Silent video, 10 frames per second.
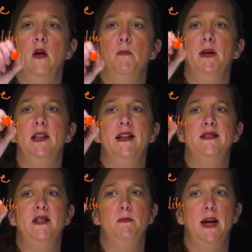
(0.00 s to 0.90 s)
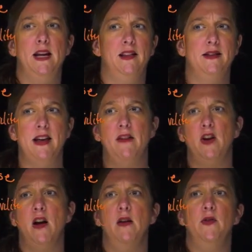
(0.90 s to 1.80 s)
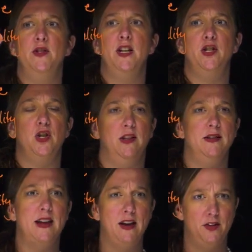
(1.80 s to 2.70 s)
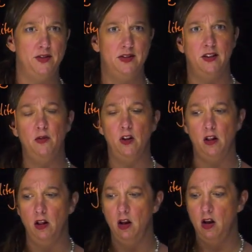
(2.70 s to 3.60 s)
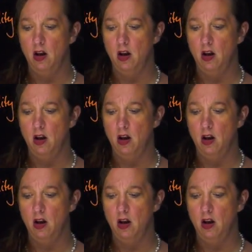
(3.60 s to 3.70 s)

But let's debate, let's have a conversation, let's have a civil